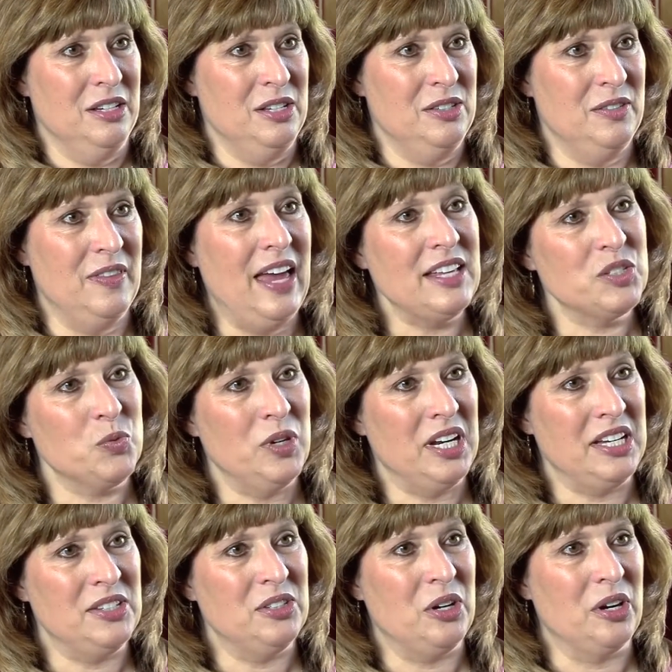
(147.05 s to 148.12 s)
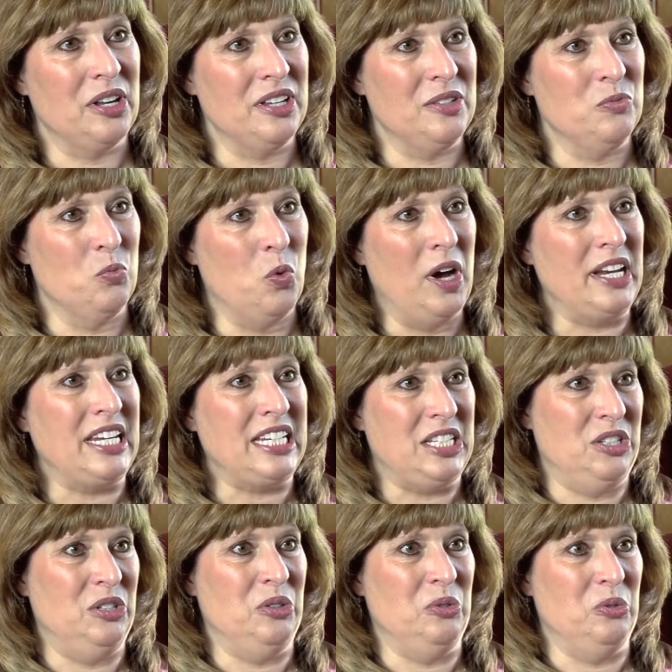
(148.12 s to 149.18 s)
So that's when I started wanting
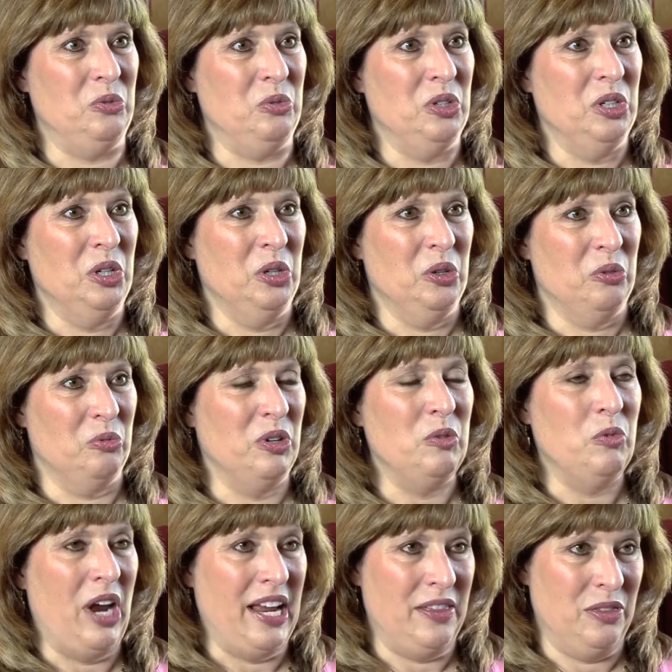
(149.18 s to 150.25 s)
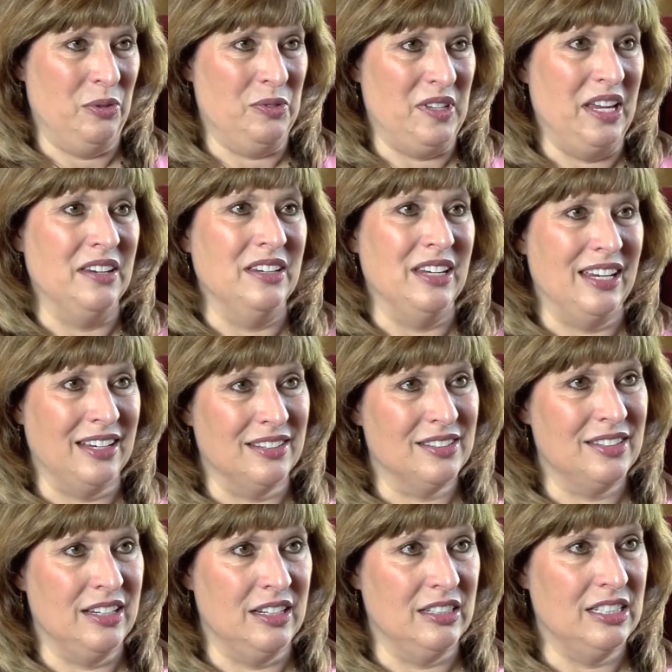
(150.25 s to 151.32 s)
to rewrite those endings
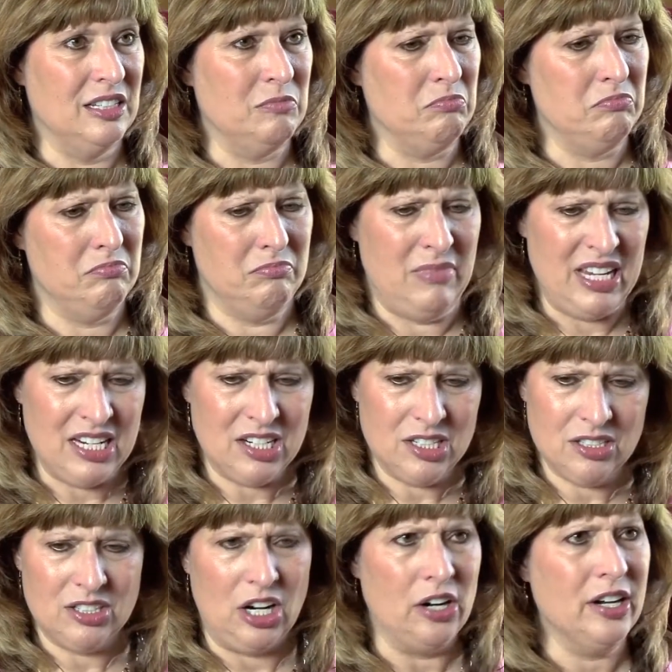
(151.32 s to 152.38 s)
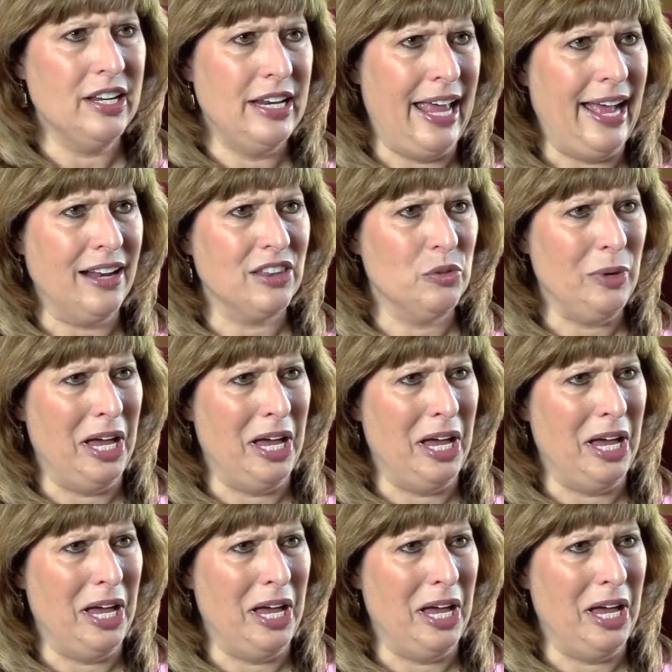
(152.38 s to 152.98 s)
to, to make her, darn it, act the way